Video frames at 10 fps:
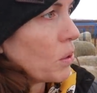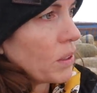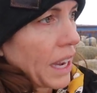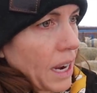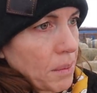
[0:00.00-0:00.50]
ewe
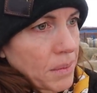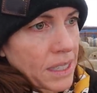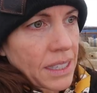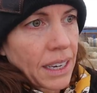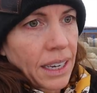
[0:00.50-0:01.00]

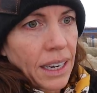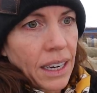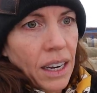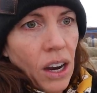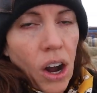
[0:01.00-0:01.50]
lambs
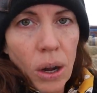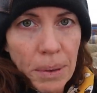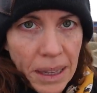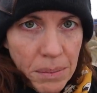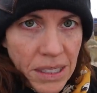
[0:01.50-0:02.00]
all
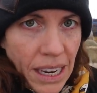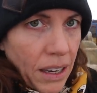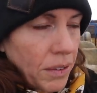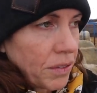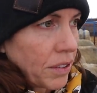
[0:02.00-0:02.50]
by
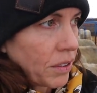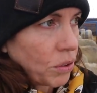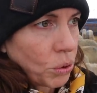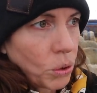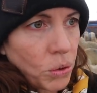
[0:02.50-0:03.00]
themselves
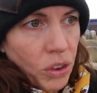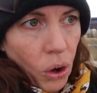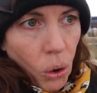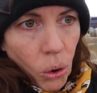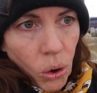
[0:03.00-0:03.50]
through the
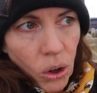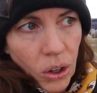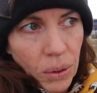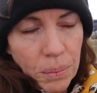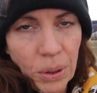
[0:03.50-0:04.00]

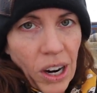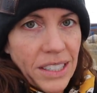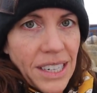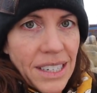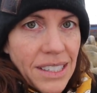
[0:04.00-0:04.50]
whole
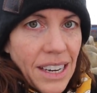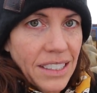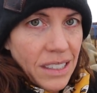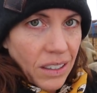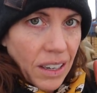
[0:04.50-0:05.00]
process
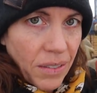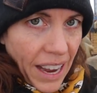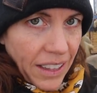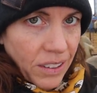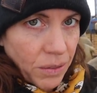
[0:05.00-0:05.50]
until they've
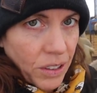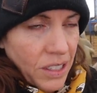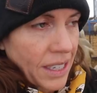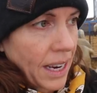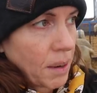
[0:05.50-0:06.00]
had their
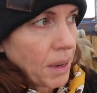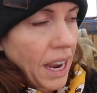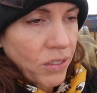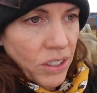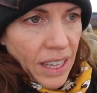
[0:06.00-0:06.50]
first lamb.
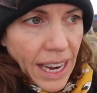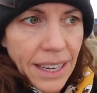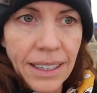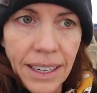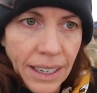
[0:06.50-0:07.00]
After
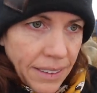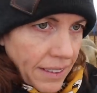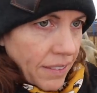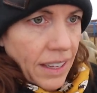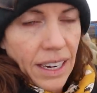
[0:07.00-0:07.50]
that,
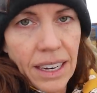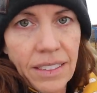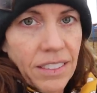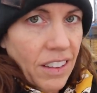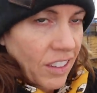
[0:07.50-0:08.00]

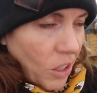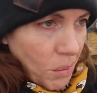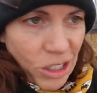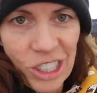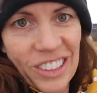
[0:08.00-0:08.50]
they're
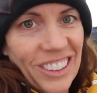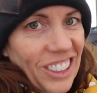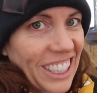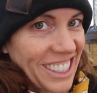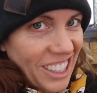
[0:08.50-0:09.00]

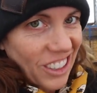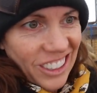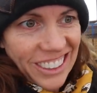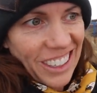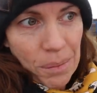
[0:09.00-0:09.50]

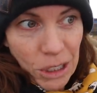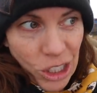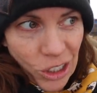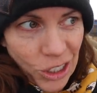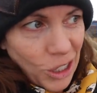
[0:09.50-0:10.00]
considered a
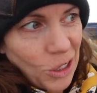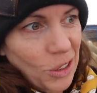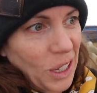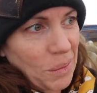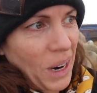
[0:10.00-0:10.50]
mature ewe
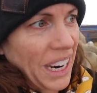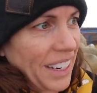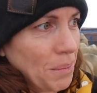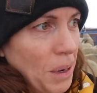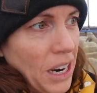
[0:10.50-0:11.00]
in
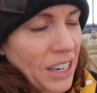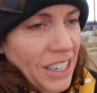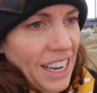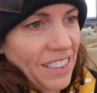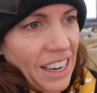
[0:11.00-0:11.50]
my barn
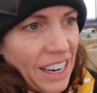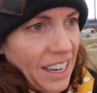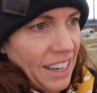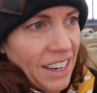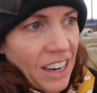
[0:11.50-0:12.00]
and
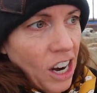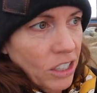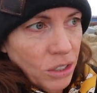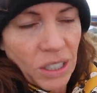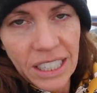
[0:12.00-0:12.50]
they
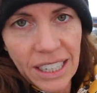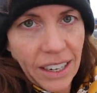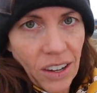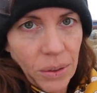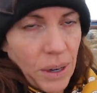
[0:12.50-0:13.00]
are treated
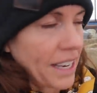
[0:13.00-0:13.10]
like all the